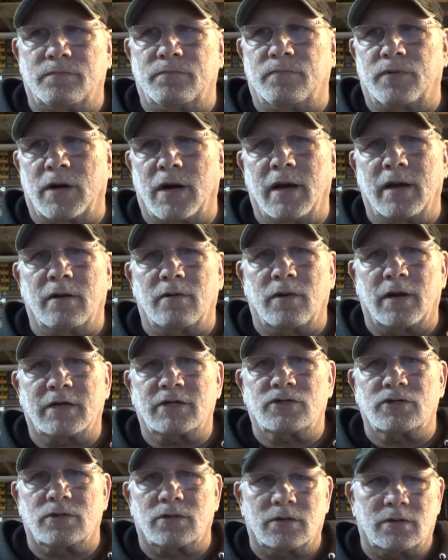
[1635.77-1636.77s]
Brian
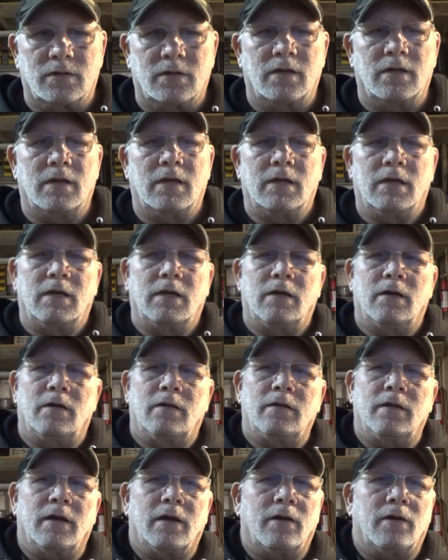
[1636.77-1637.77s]
Rector,
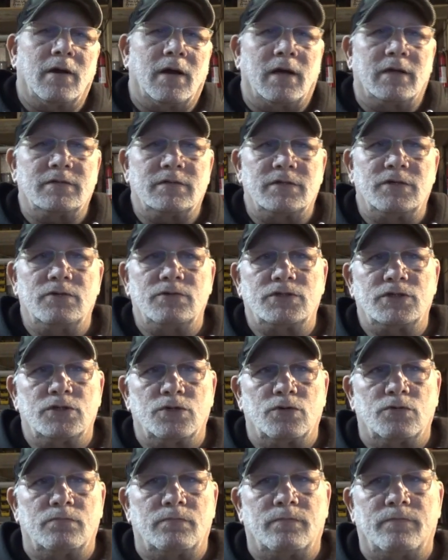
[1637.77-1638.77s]
or on
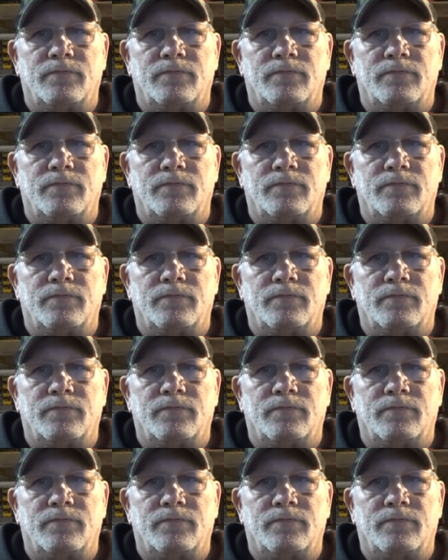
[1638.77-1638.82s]
YouTube.